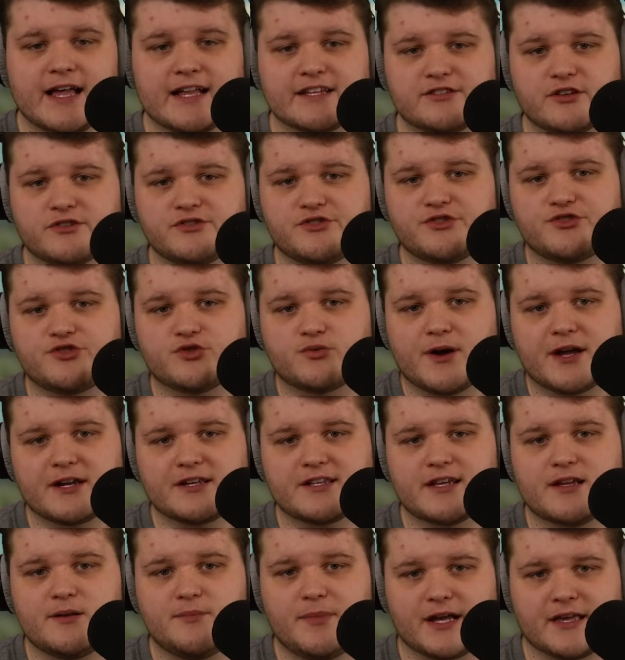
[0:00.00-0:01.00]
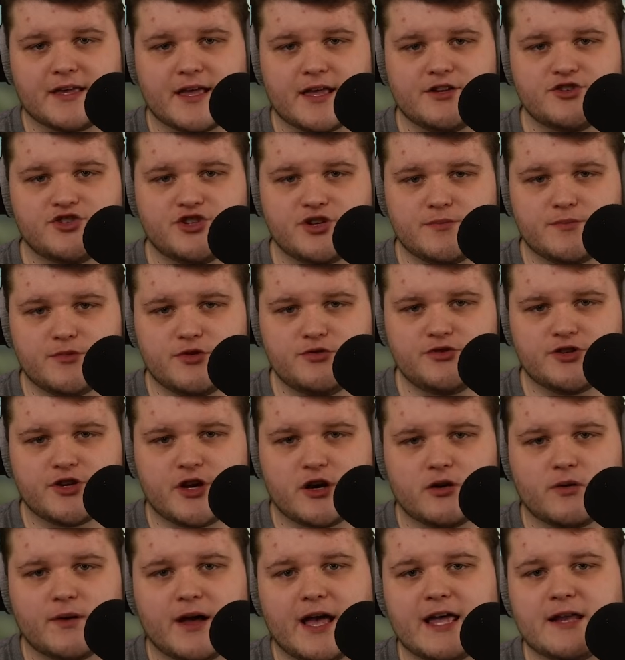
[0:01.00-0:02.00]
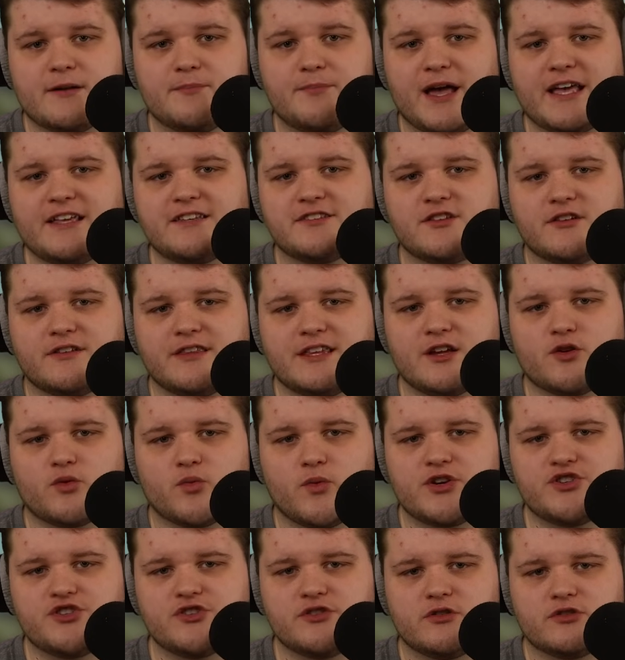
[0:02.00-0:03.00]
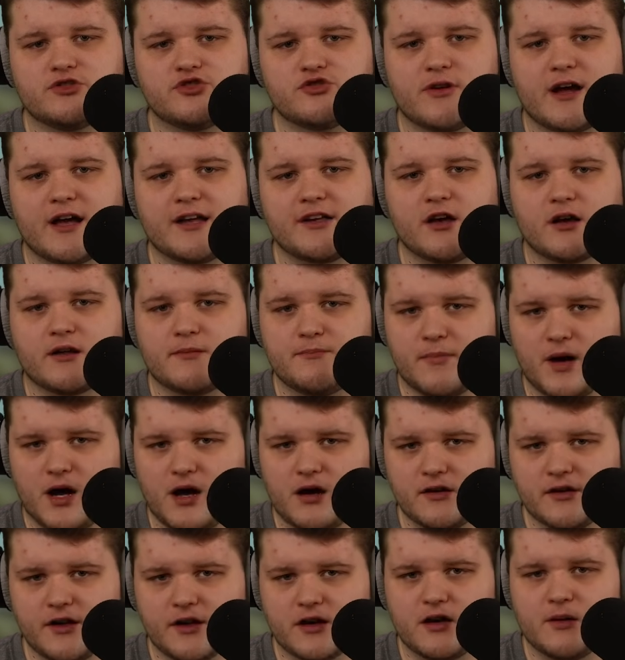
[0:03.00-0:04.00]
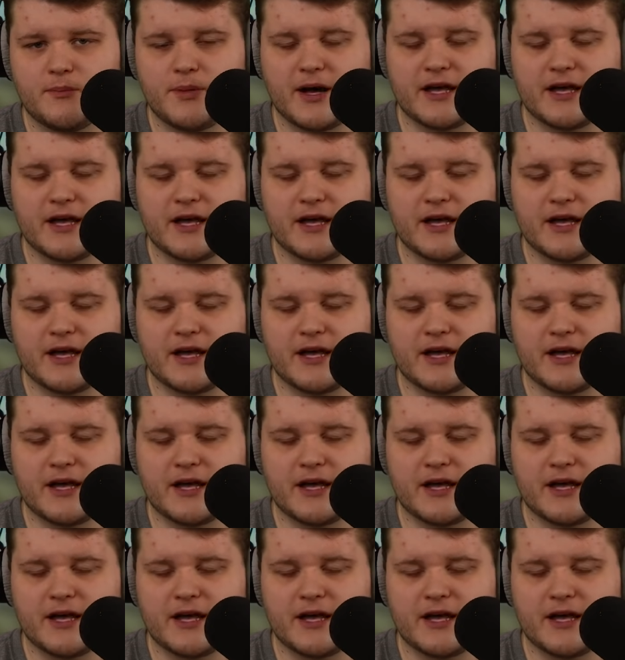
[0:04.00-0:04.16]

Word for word: It's also directed by Kenji Muto and based on the original Trigun manga